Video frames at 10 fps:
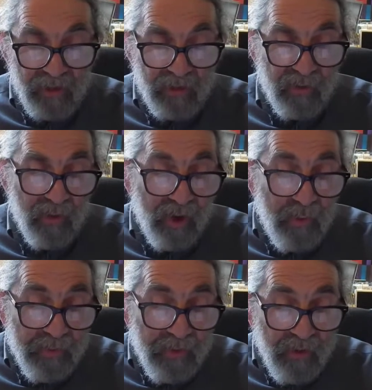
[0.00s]
You
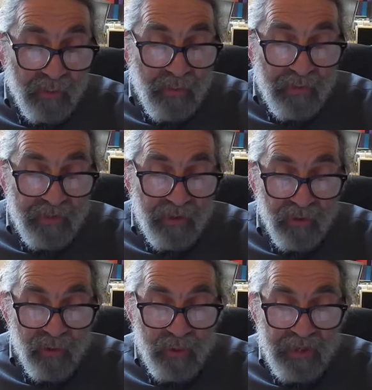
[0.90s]
hope that your moving your
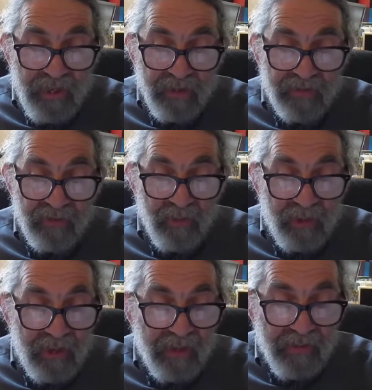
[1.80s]
queen out so
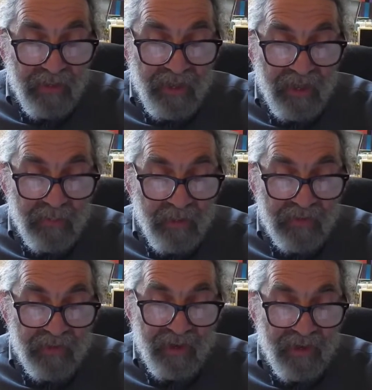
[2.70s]
early in the game has
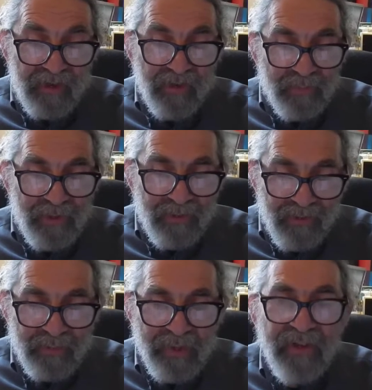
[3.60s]
taken your
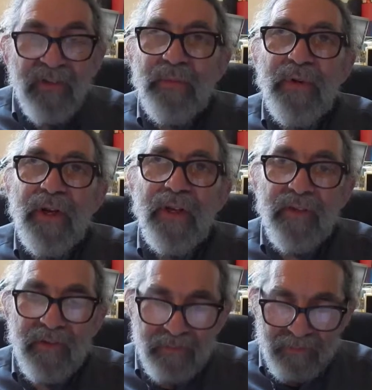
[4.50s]
opponent by
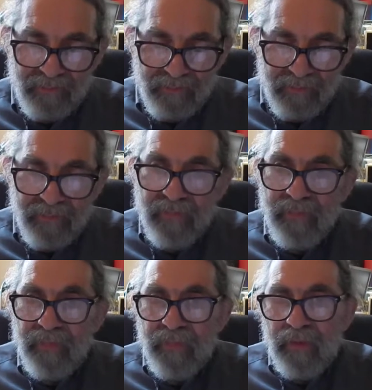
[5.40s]
surprise.
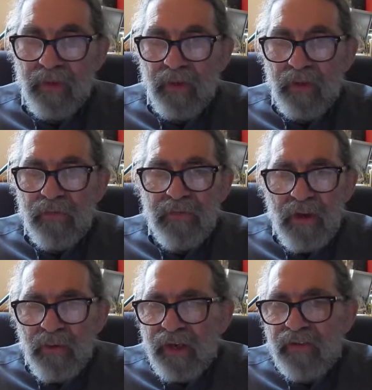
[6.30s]
You've
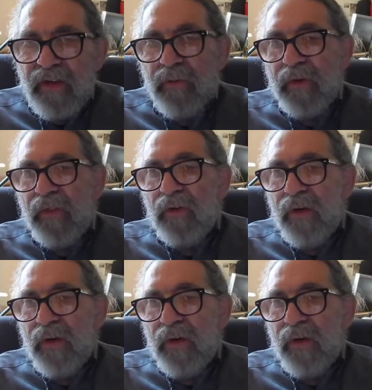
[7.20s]
no idea whether your